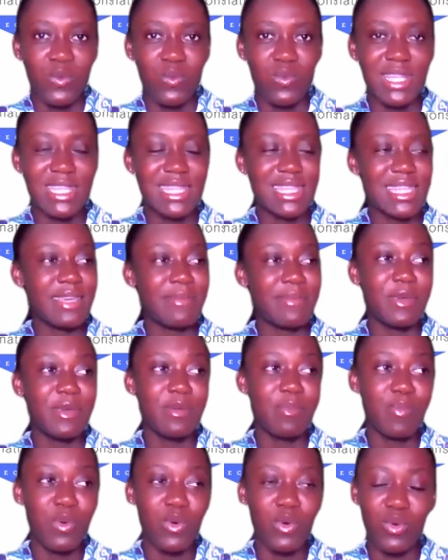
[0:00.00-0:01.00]
we see
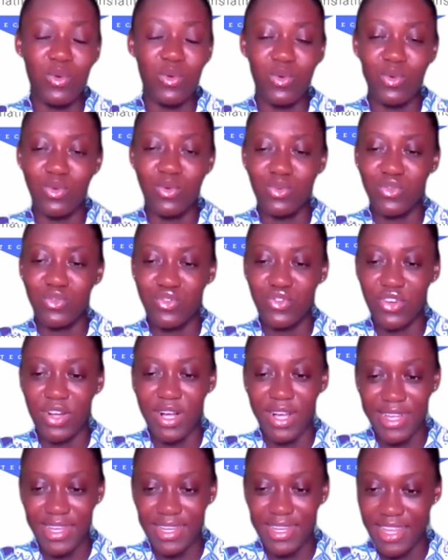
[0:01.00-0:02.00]
people
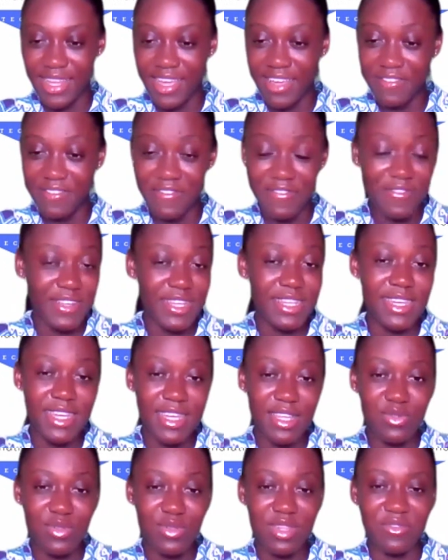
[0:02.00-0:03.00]
trying every
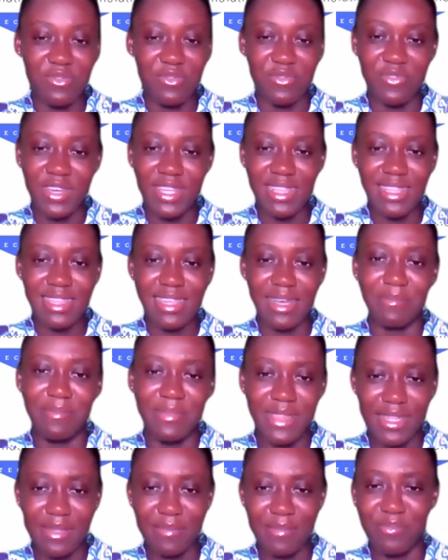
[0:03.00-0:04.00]
day to invent
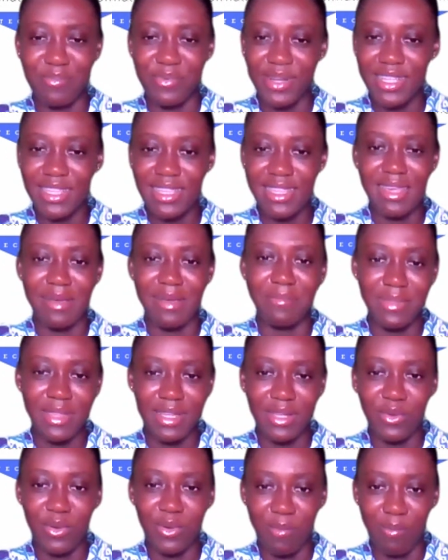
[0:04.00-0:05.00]
something, bring
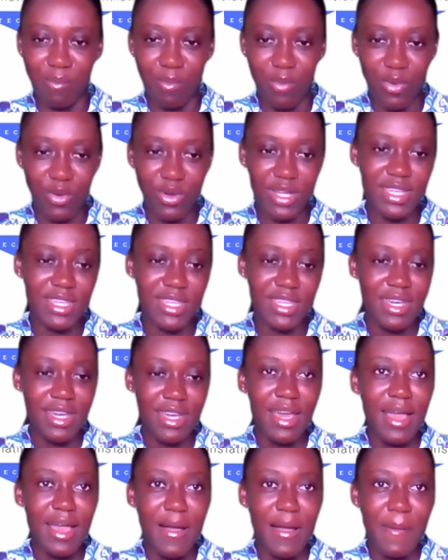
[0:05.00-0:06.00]
something on board,
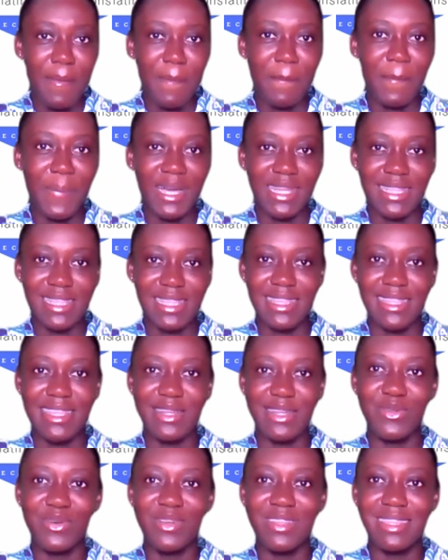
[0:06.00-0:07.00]
but
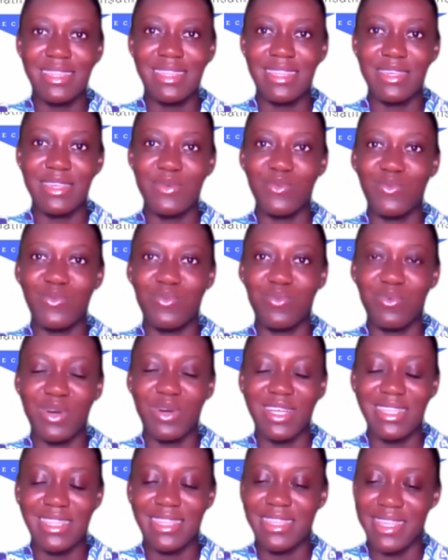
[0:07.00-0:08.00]
they don't see
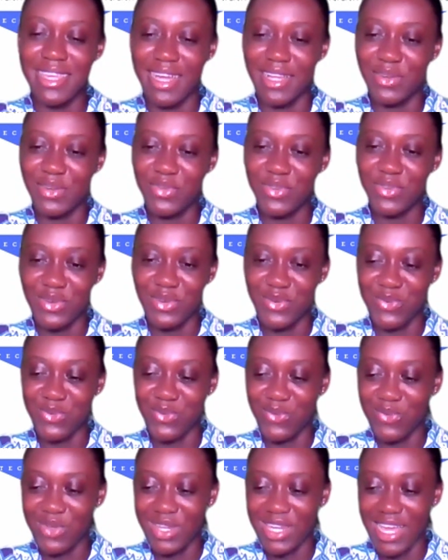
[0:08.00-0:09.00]
what they are doing,
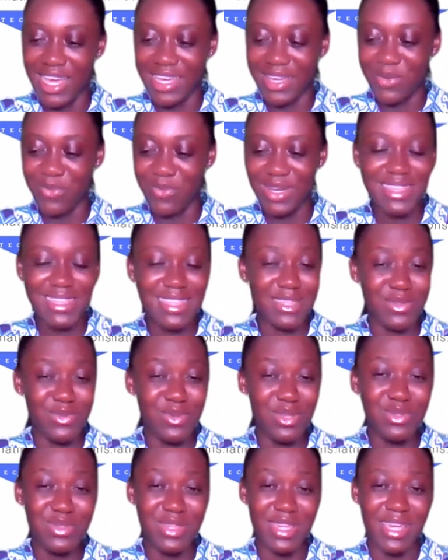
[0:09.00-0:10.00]
or like what is
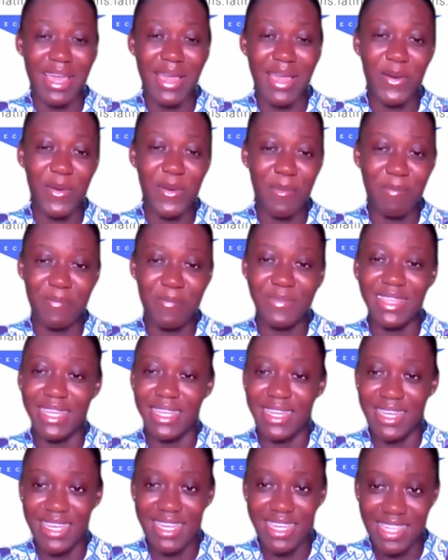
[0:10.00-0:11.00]
doing to help
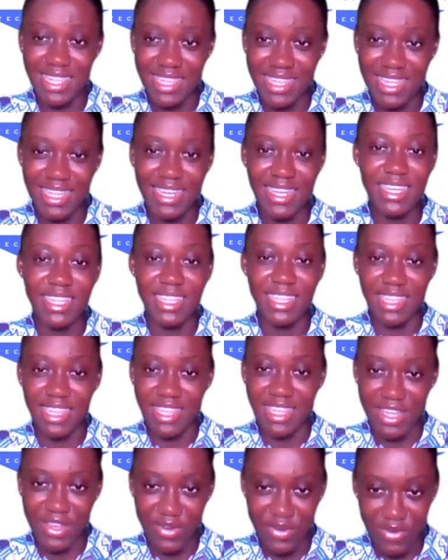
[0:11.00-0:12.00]
the nation in
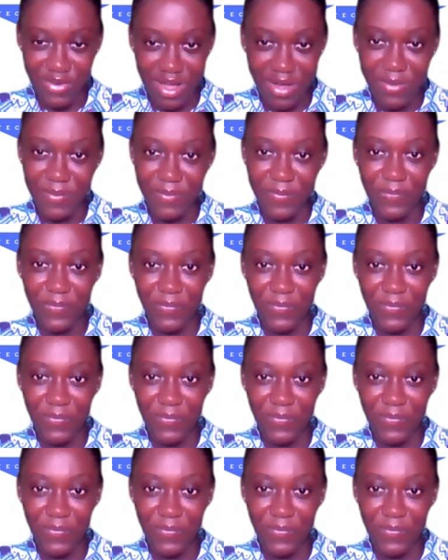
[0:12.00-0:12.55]
general.